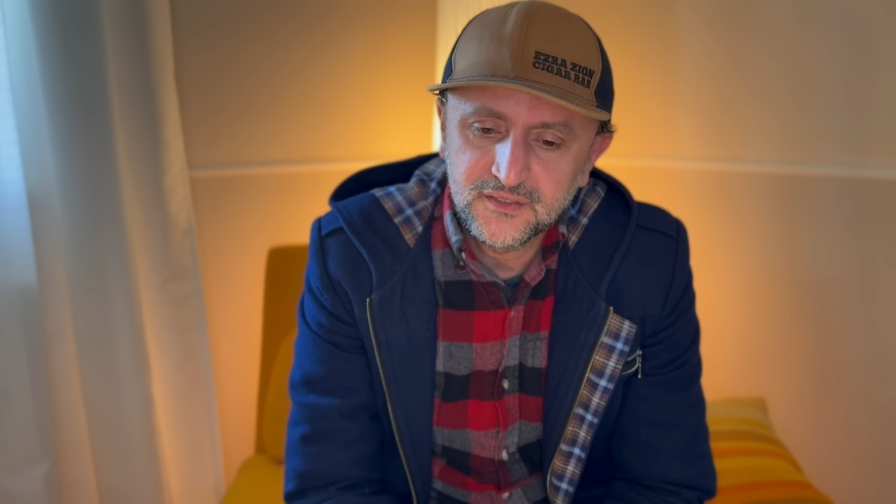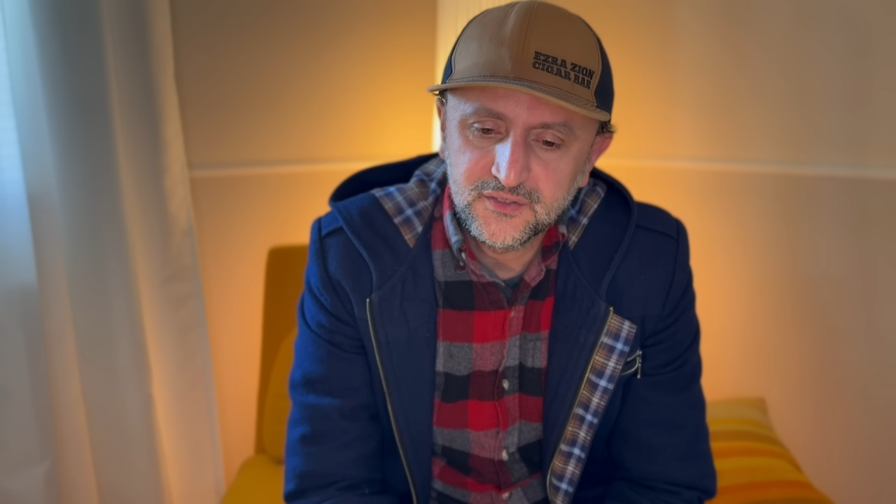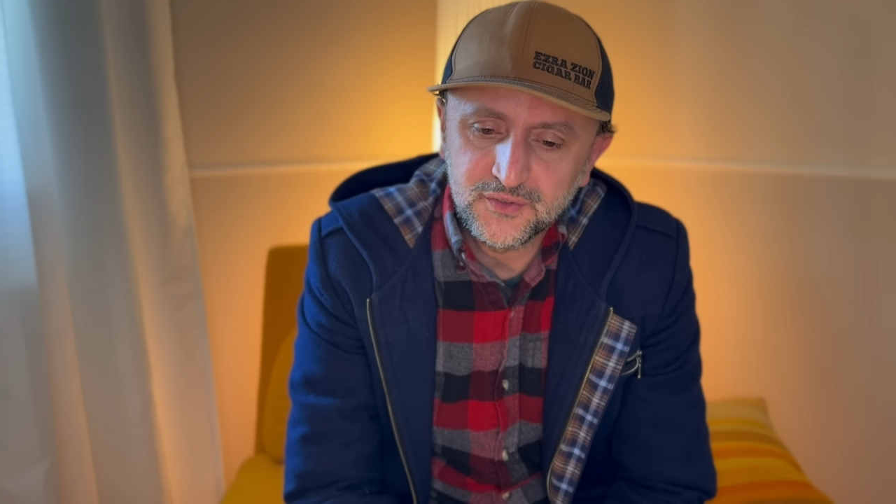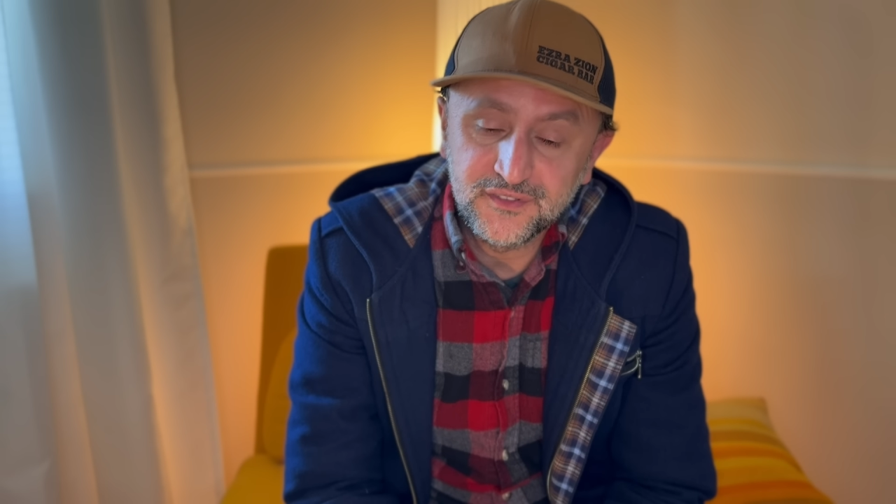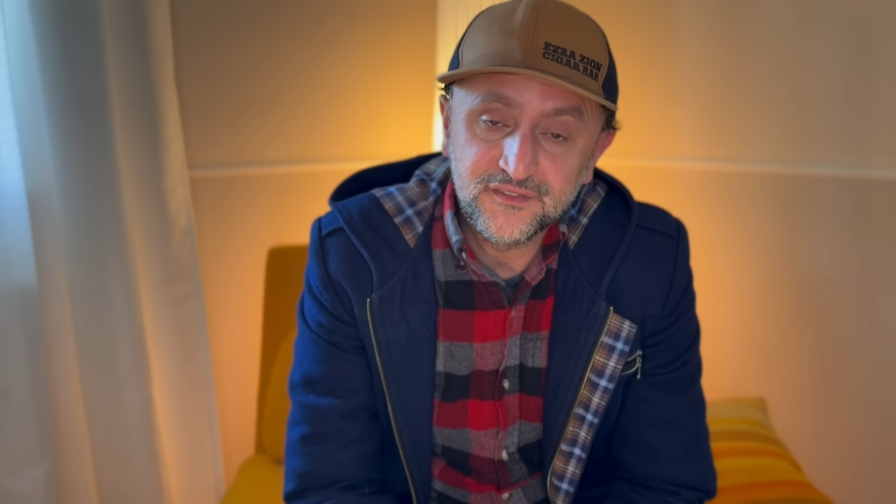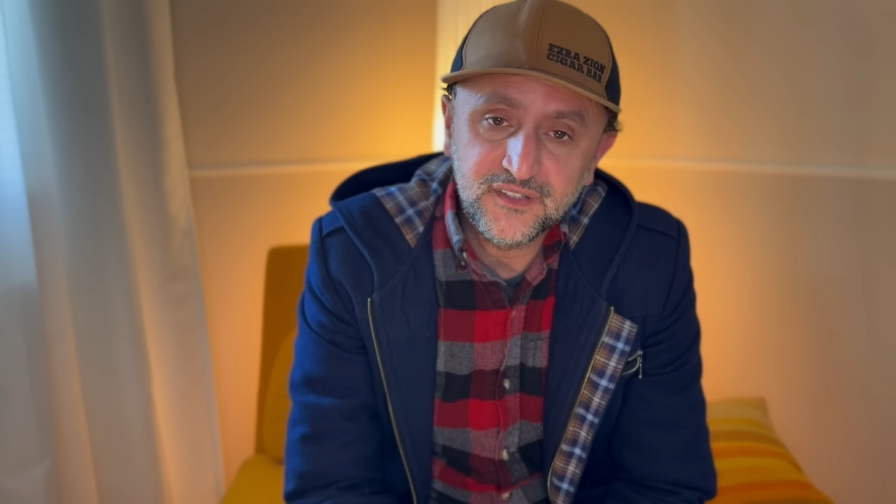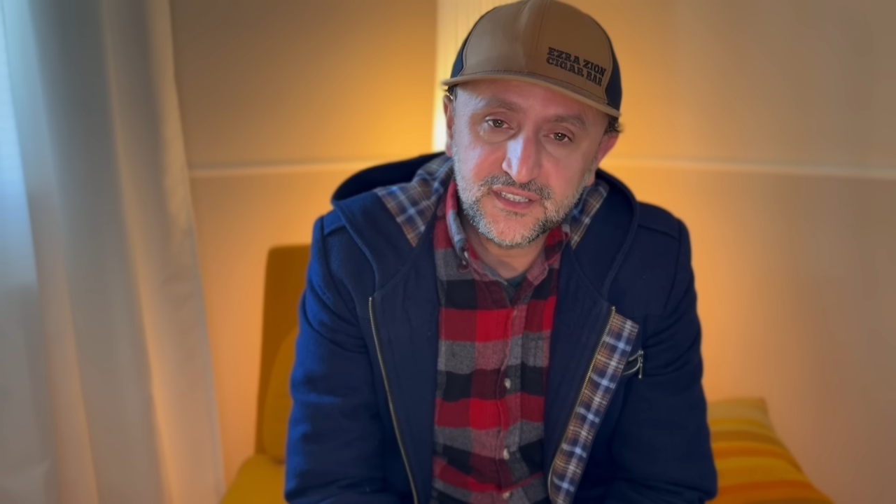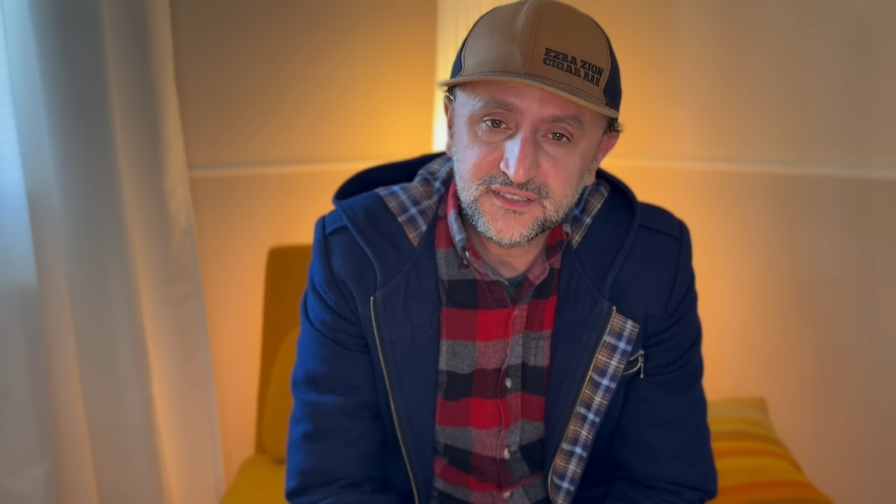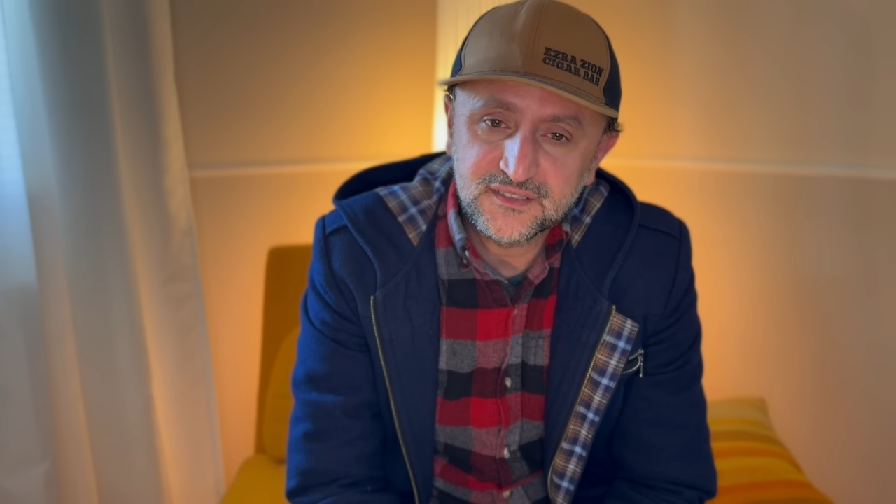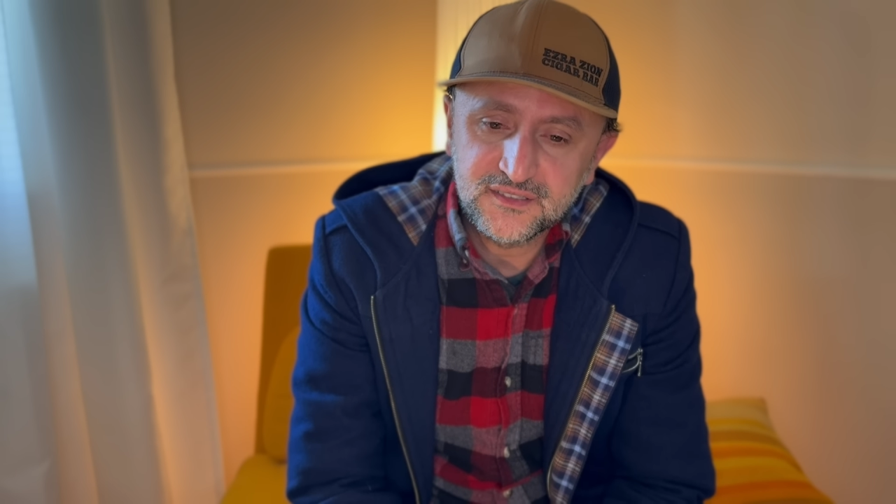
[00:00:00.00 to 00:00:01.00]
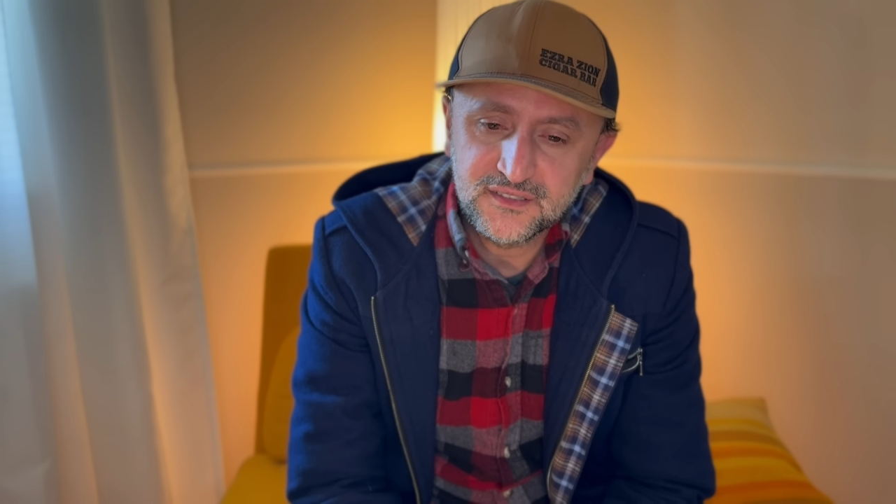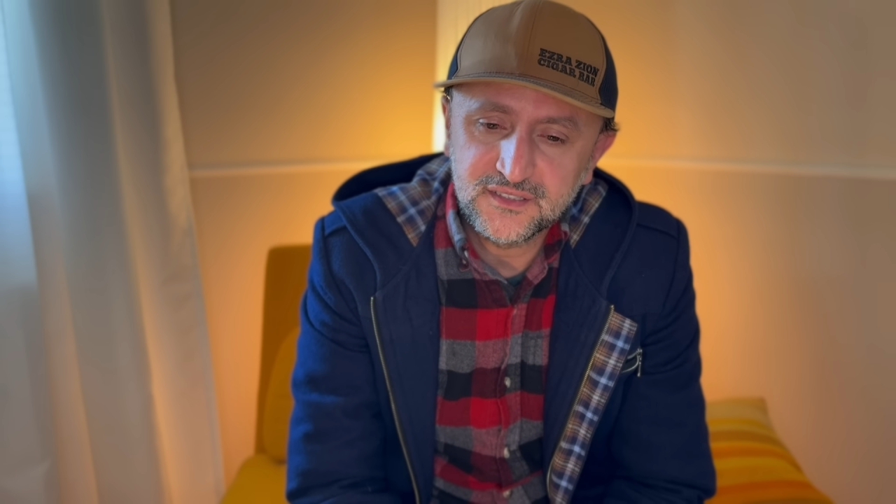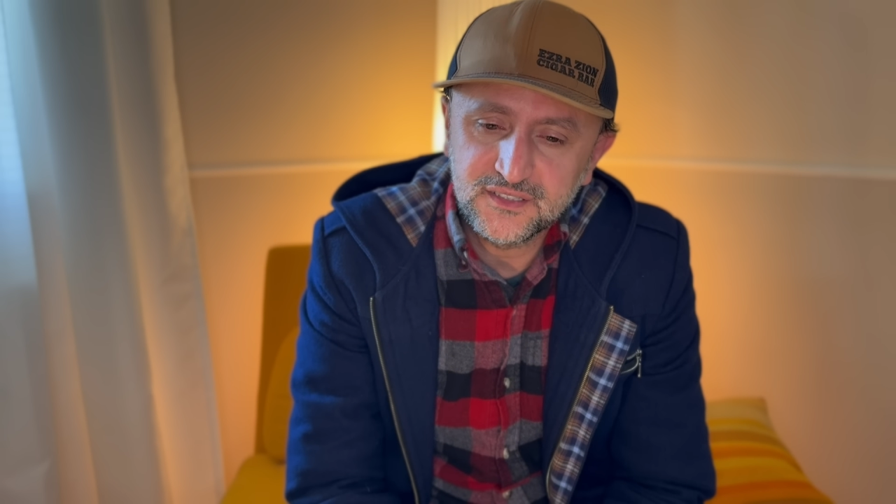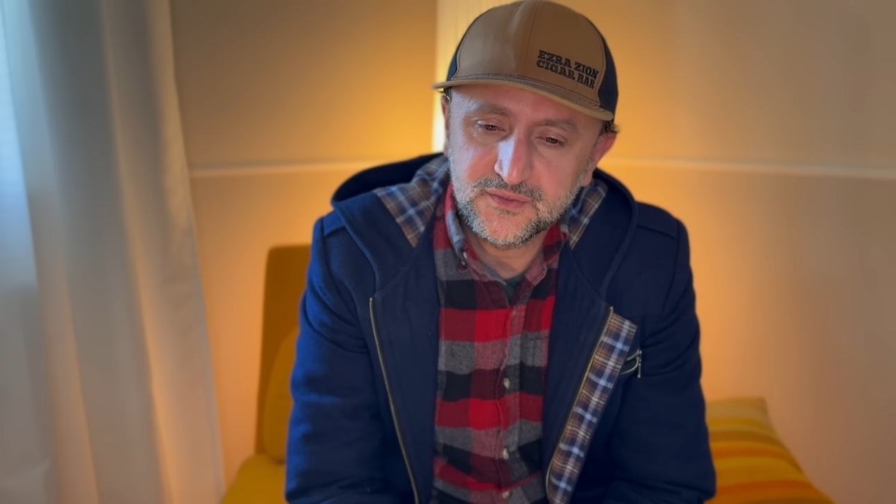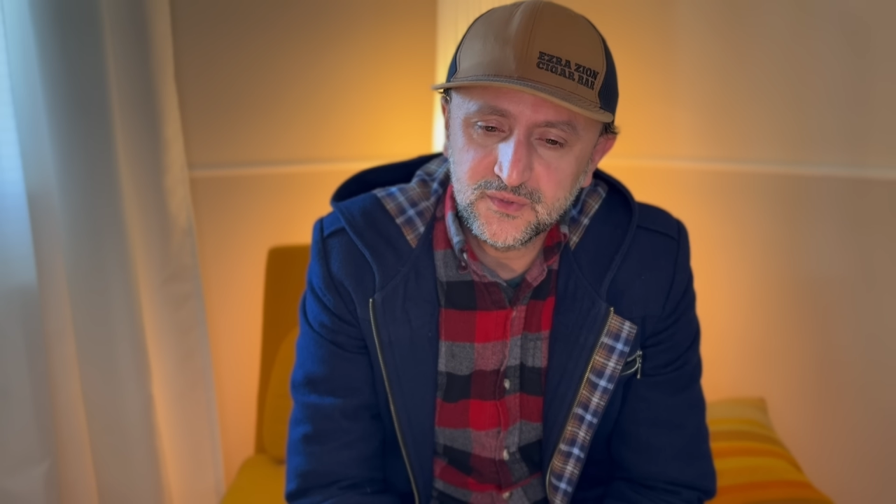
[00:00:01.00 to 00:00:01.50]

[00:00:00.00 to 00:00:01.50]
to invest is